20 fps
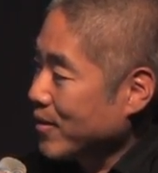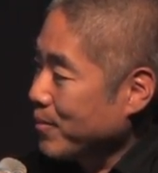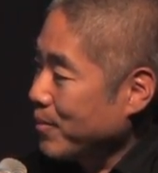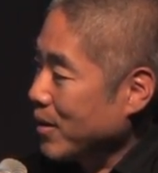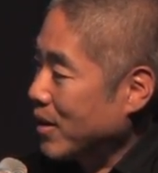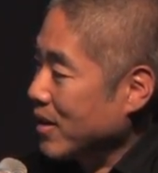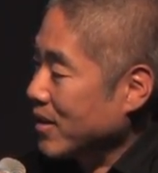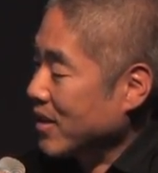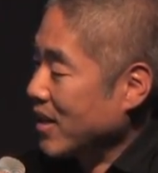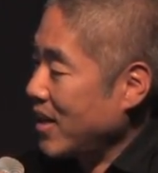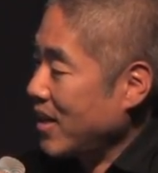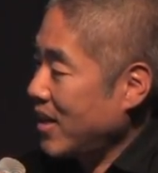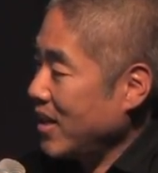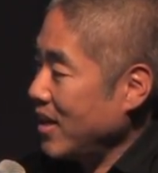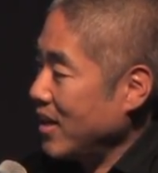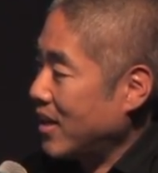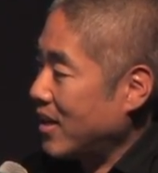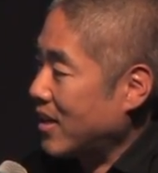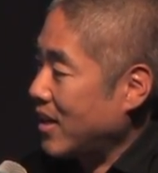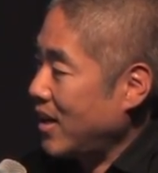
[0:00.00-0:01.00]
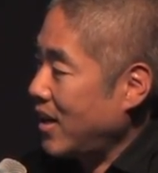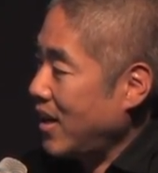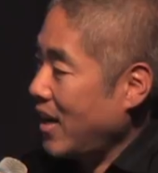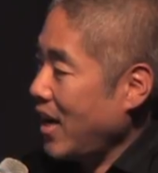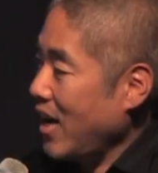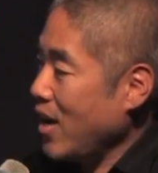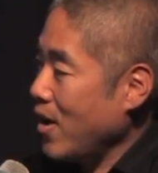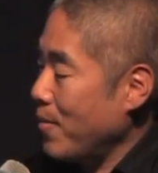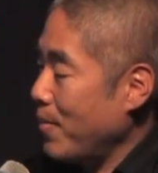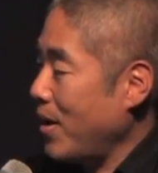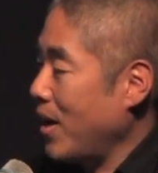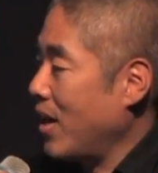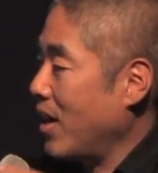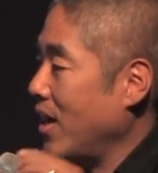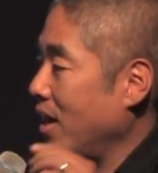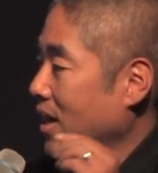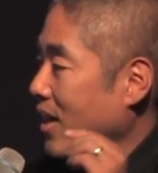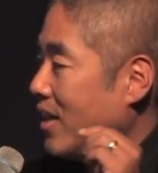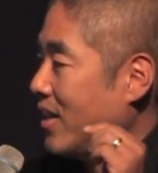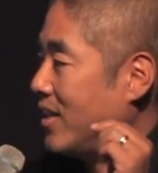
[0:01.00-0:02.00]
because I think that AML